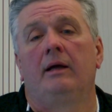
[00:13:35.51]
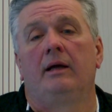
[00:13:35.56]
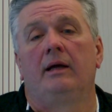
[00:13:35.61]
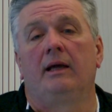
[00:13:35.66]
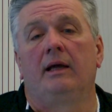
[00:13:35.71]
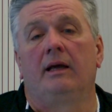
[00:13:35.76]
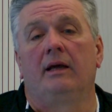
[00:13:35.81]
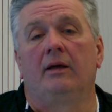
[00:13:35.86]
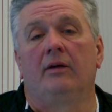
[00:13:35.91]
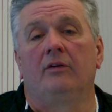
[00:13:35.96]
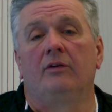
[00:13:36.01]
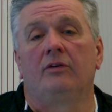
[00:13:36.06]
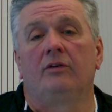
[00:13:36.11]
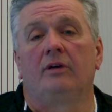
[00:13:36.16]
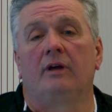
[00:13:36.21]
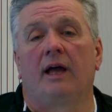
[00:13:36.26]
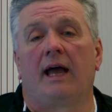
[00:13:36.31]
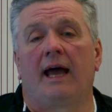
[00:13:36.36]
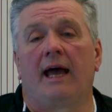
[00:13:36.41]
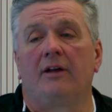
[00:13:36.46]
is
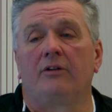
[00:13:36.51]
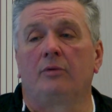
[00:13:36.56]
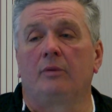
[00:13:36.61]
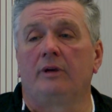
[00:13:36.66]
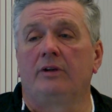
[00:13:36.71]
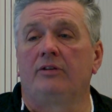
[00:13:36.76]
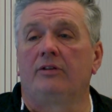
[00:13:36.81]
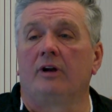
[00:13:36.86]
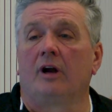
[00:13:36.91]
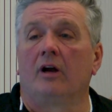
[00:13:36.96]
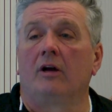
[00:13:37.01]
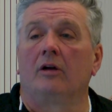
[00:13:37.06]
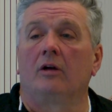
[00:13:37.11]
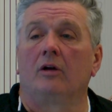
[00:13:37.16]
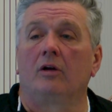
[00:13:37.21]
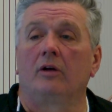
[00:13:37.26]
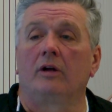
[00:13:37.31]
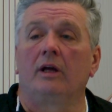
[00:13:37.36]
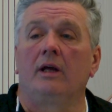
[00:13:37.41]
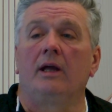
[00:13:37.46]
as we start
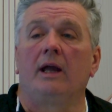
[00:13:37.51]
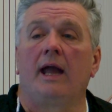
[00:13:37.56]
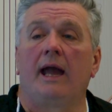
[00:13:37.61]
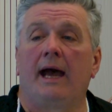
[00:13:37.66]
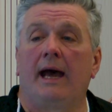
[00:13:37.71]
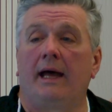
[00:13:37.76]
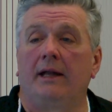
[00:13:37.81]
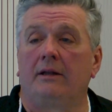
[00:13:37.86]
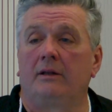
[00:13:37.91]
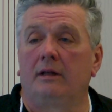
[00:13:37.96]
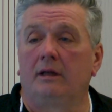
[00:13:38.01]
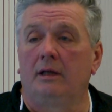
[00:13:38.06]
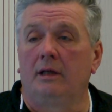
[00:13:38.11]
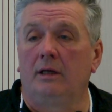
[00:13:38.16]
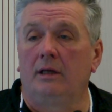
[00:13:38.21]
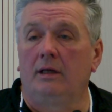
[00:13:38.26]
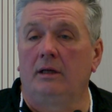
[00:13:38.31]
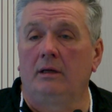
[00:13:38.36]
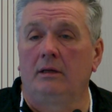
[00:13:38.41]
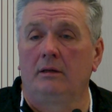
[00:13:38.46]
looking at
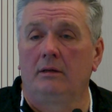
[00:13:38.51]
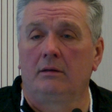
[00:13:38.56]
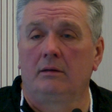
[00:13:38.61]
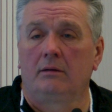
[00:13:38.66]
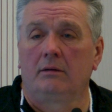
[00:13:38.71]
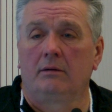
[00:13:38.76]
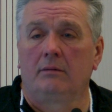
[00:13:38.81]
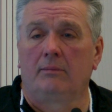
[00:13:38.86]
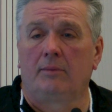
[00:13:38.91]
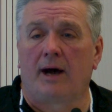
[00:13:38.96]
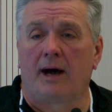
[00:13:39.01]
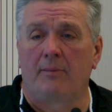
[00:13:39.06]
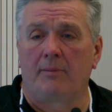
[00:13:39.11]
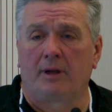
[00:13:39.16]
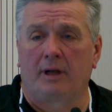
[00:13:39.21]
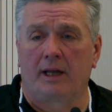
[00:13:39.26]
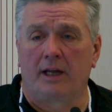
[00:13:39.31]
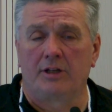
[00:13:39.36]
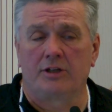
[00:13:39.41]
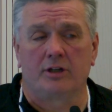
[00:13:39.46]
the
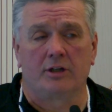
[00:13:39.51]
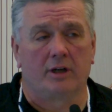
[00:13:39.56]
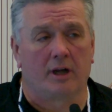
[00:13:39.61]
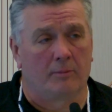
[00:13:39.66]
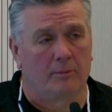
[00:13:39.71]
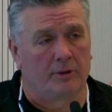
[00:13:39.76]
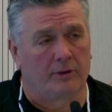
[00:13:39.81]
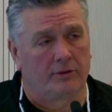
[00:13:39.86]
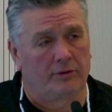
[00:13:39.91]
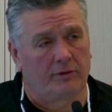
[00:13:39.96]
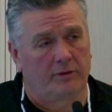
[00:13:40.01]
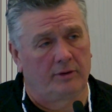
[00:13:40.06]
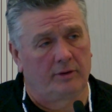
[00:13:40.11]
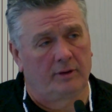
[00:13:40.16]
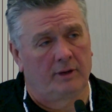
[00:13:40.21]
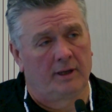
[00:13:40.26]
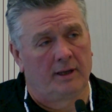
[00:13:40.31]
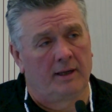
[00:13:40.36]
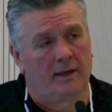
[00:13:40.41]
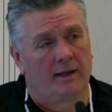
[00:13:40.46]
population numbers
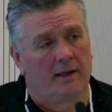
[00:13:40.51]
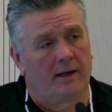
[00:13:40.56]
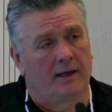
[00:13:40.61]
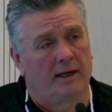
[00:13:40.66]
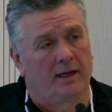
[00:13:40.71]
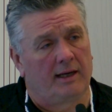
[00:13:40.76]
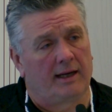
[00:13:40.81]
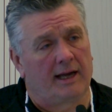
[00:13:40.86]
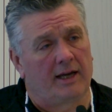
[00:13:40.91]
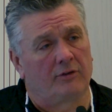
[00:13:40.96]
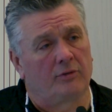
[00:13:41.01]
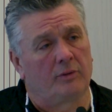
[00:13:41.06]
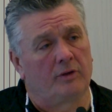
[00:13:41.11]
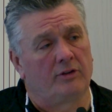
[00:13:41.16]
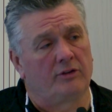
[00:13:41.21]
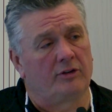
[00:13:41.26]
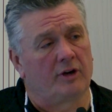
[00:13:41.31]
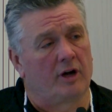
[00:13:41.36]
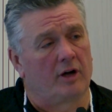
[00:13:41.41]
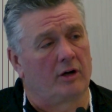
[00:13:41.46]
and as we
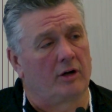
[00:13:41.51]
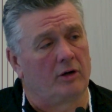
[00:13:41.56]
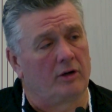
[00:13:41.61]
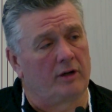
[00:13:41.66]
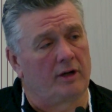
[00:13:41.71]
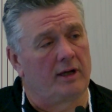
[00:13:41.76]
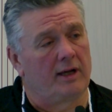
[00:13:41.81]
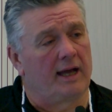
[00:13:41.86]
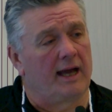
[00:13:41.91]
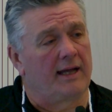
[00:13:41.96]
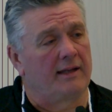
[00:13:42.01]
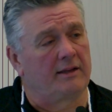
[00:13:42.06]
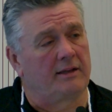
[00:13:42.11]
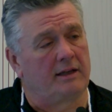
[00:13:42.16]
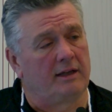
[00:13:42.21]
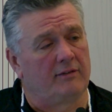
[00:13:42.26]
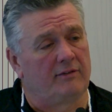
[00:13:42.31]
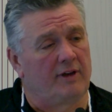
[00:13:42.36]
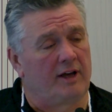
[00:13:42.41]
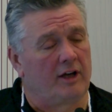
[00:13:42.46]
start looking at
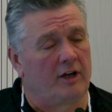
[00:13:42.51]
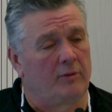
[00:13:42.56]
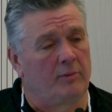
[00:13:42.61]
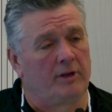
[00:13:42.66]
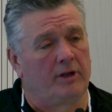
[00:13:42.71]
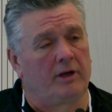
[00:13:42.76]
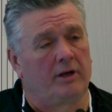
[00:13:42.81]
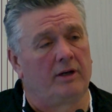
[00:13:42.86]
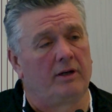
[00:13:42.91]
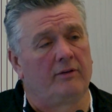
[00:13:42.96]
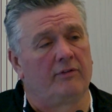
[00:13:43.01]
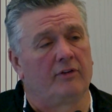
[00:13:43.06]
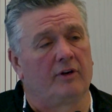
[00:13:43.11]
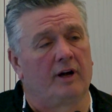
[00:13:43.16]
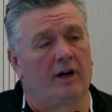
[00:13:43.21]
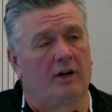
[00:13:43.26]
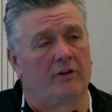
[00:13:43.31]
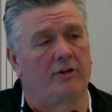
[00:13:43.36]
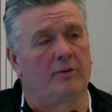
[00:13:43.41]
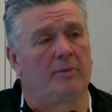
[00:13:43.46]
the availability for
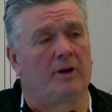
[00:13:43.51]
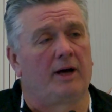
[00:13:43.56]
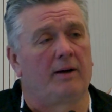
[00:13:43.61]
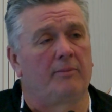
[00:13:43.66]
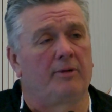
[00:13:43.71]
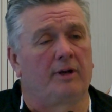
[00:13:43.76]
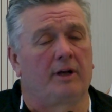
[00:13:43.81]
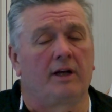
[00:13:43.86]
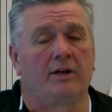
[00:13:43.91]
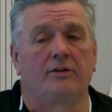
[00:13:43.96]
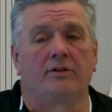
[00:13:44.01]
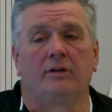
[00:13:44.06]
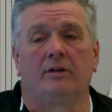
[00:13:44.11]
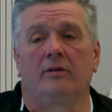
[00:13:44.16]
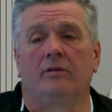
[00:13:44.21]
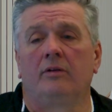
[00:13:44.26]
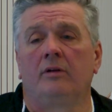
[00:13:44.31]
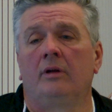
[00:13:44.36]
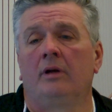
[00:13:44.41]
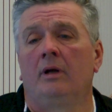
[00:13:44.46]
healthy
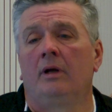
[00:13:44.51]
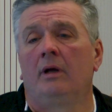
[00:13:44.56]
populations,